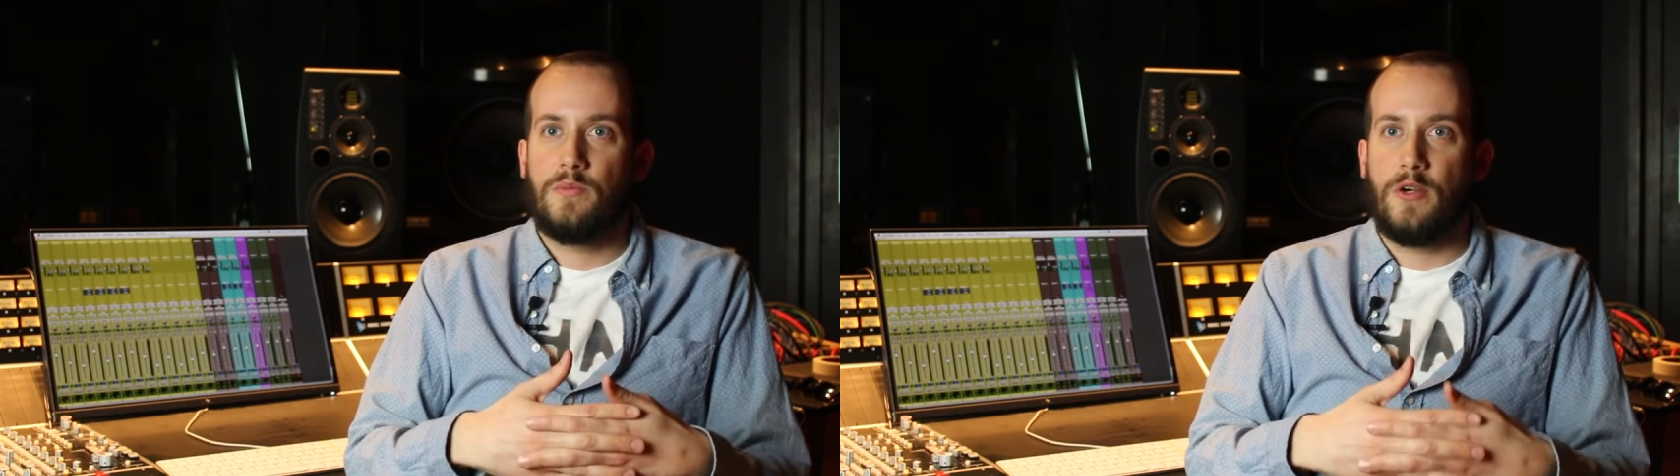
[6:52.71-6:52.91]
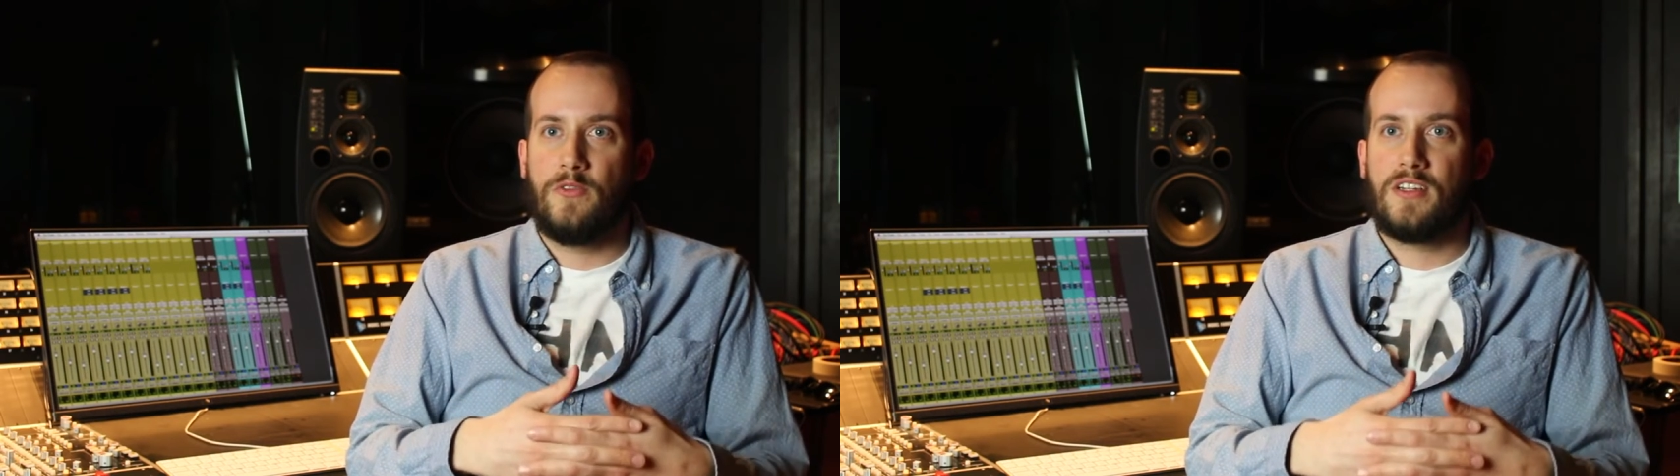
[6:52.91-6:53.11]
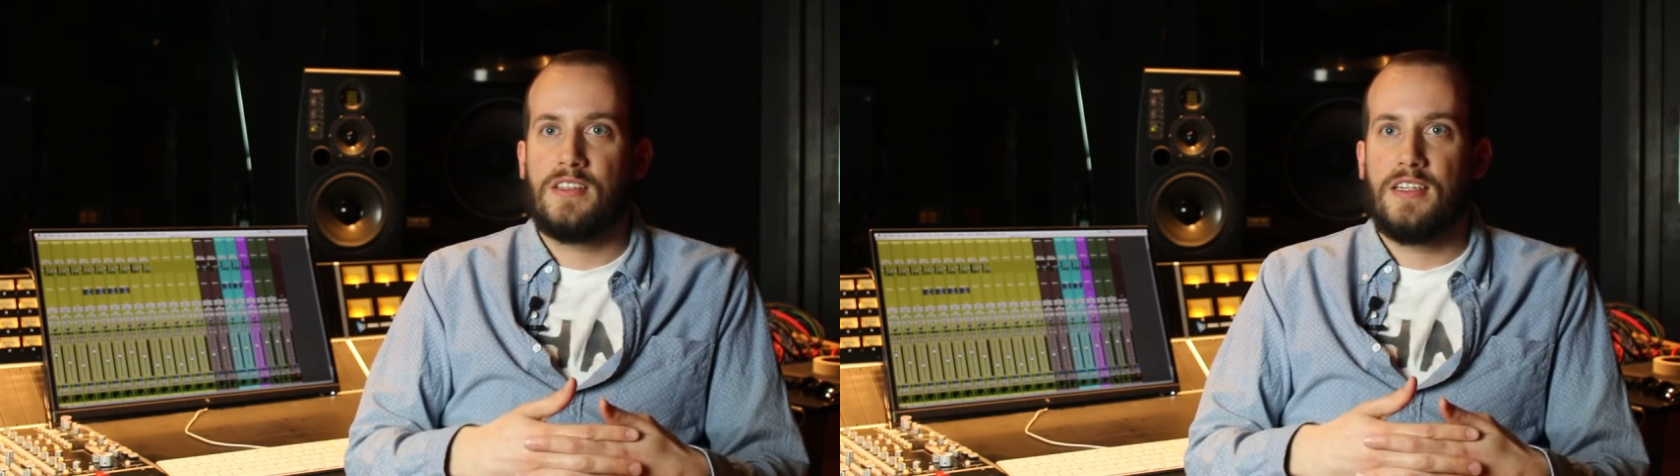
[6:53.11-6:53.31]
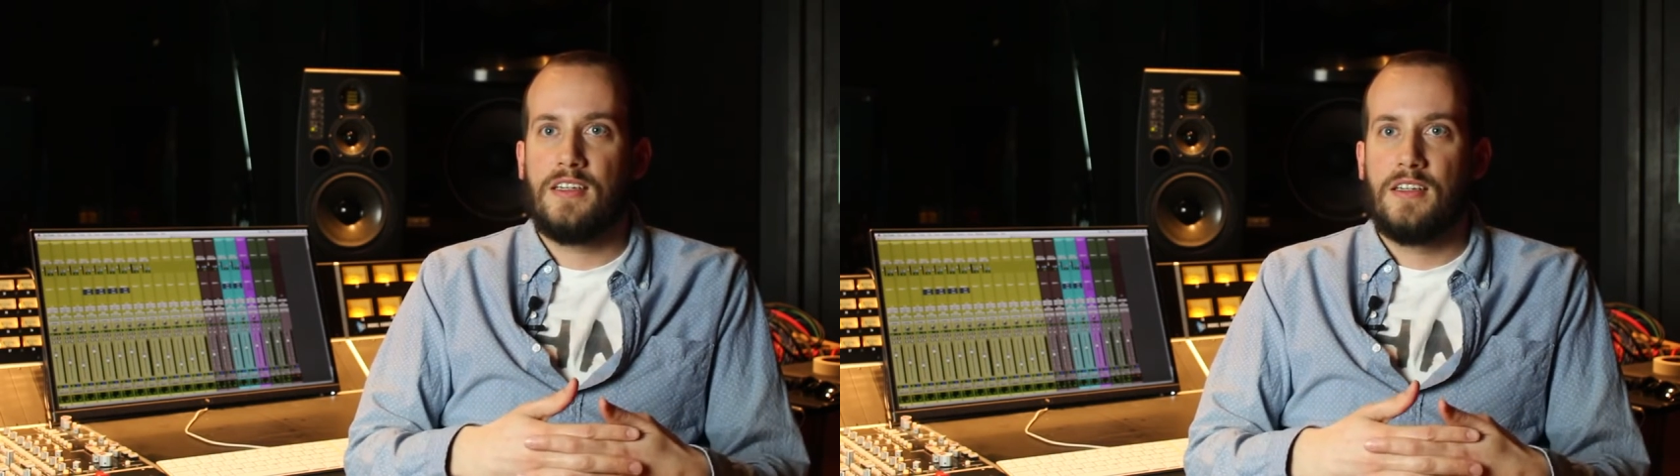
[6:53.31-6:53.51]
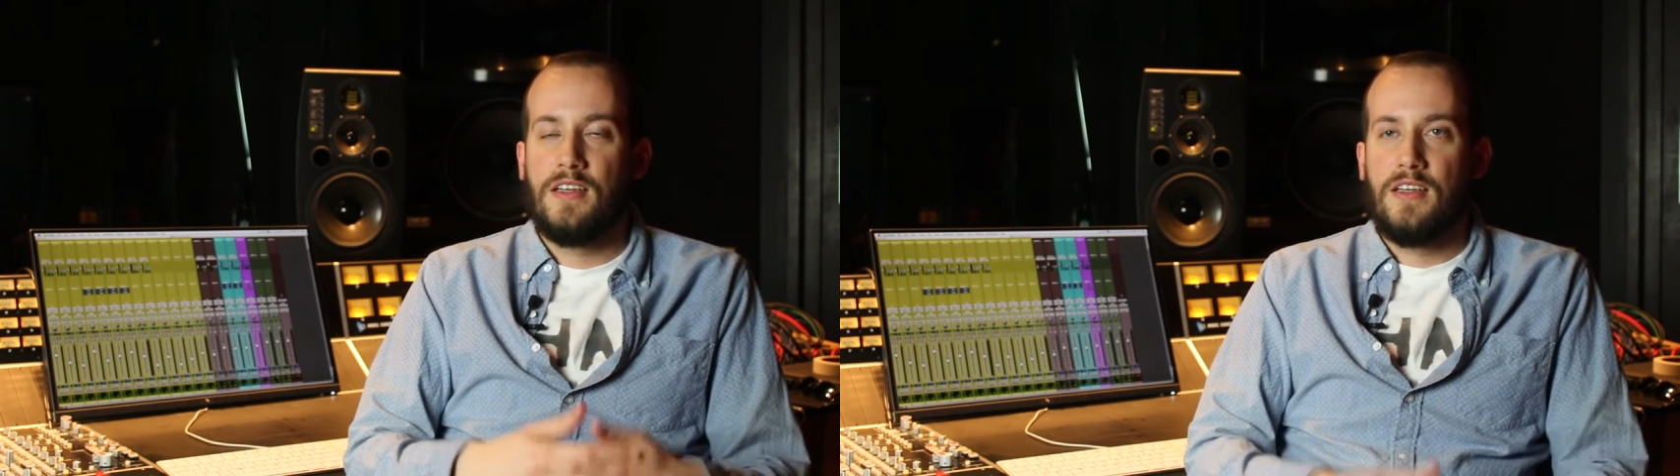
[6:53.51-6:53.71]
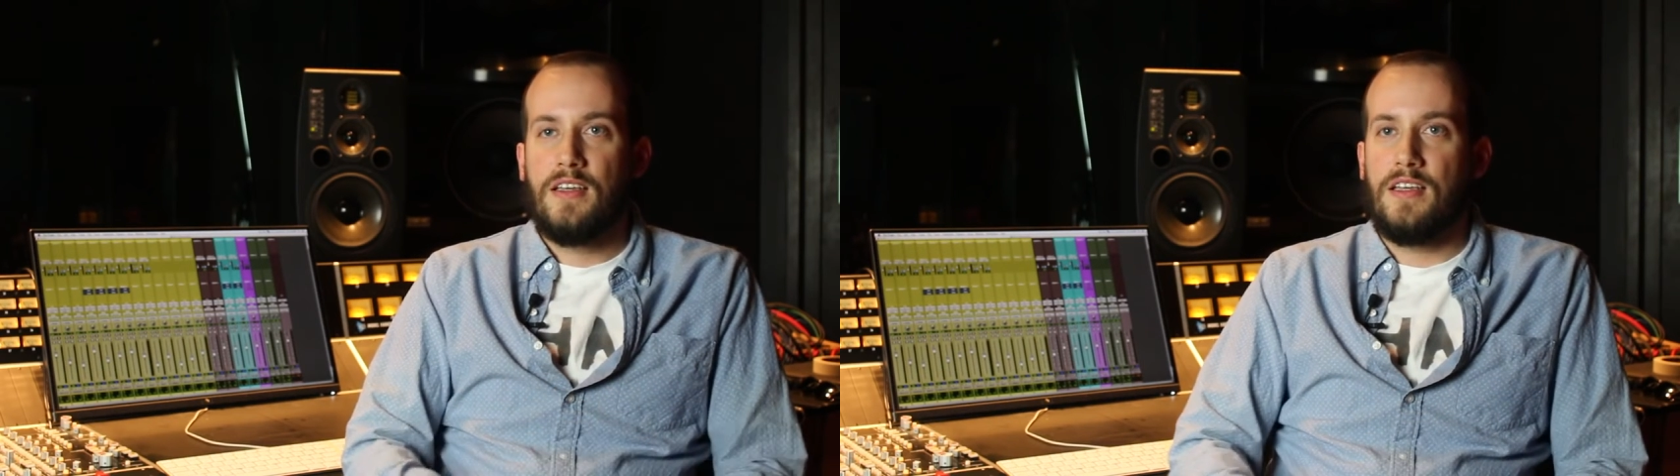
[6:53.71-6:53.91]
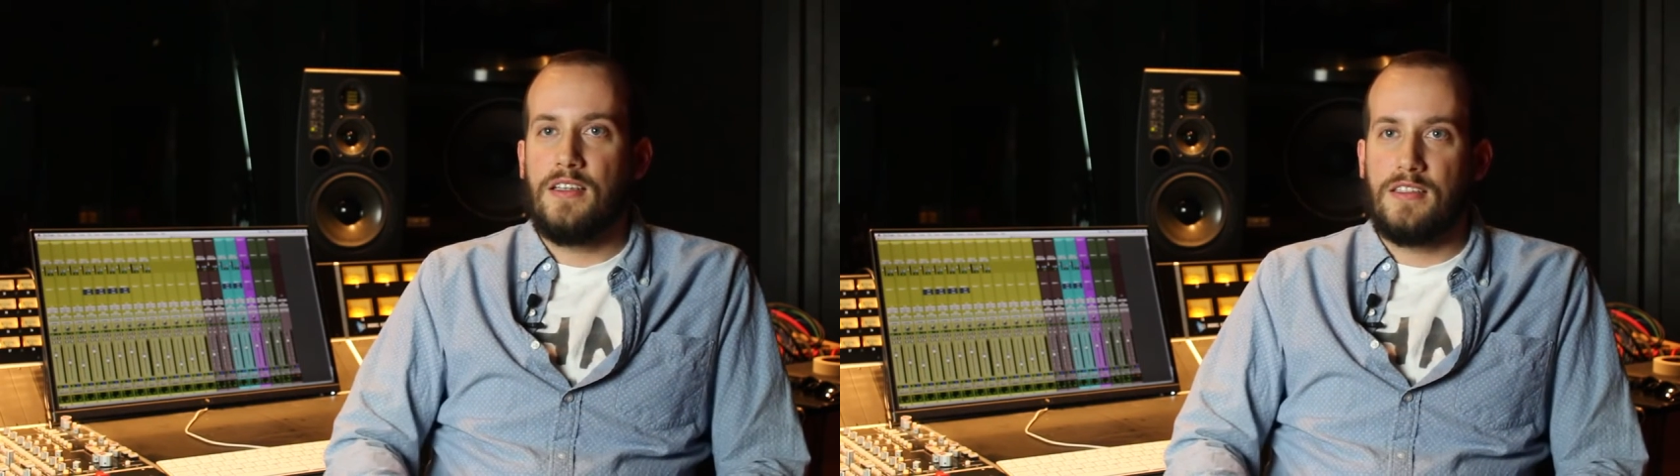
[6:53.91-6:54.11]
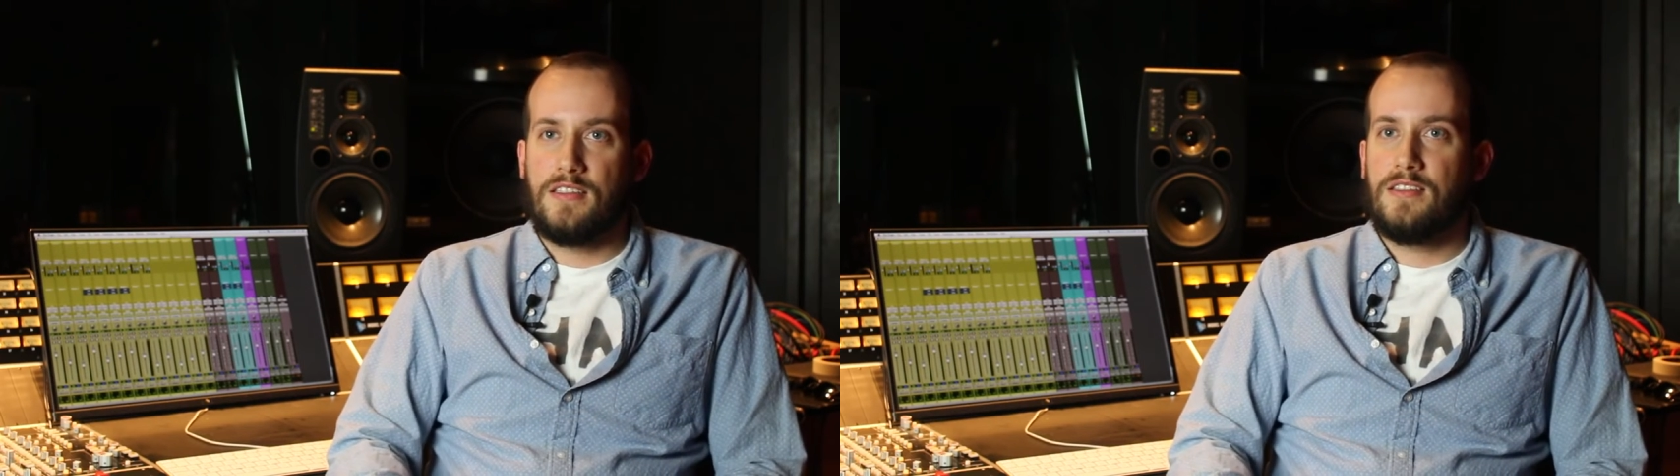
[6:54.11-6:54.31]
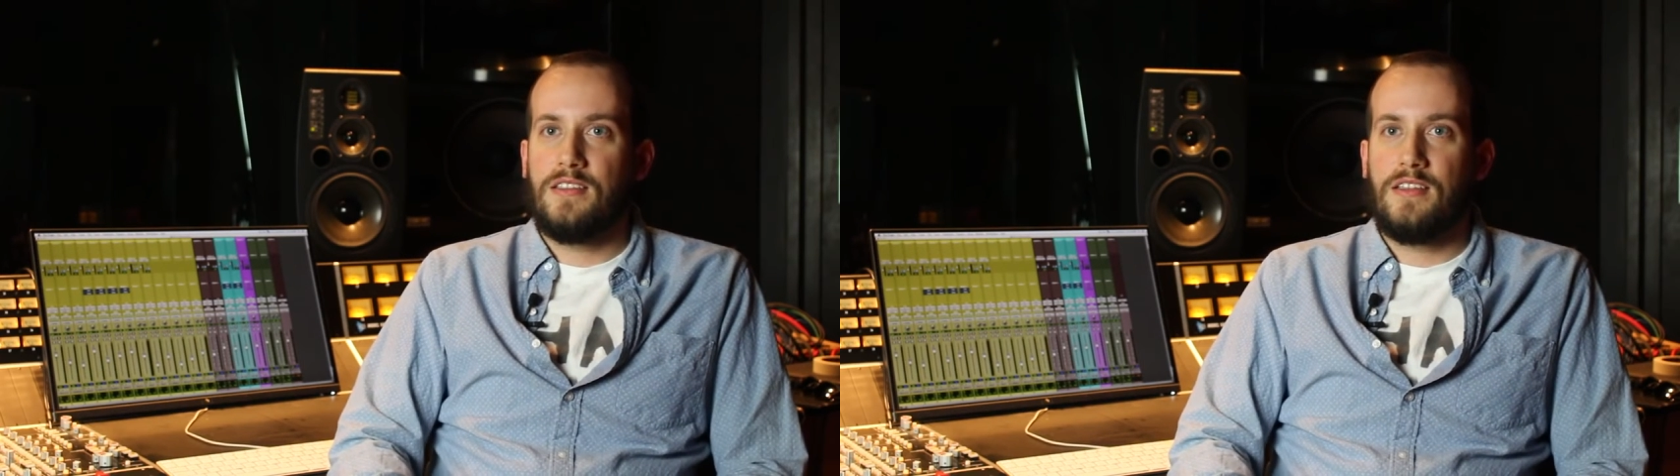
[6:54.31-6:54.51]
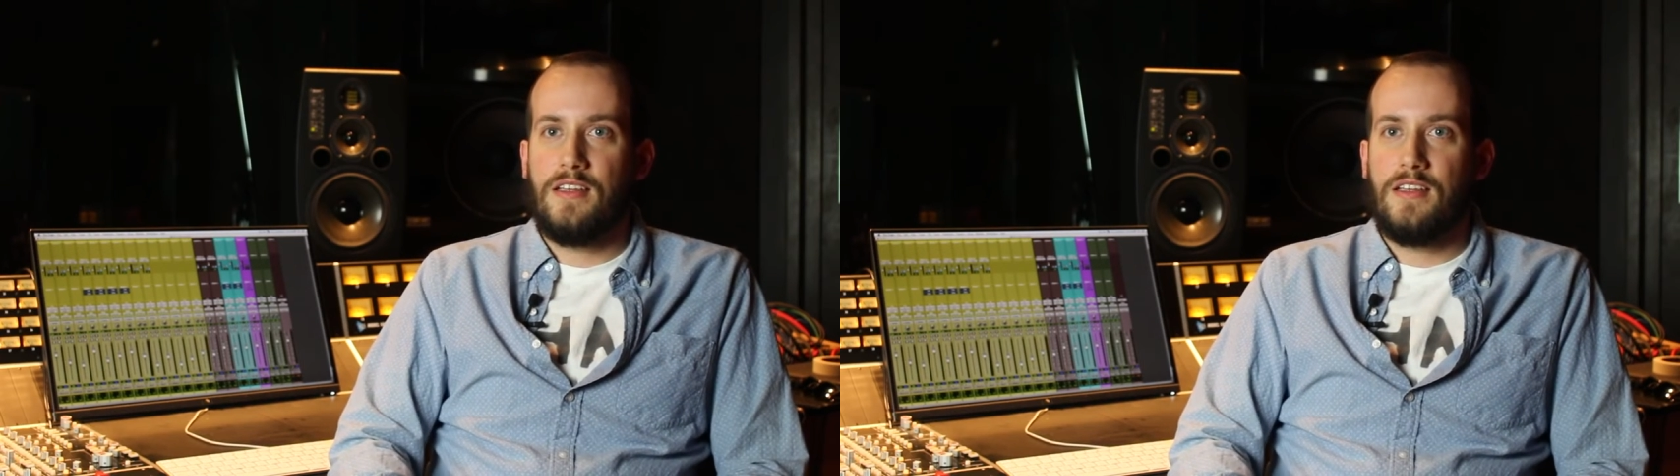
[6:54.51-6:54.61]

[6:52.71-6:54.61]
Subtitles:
perfectly is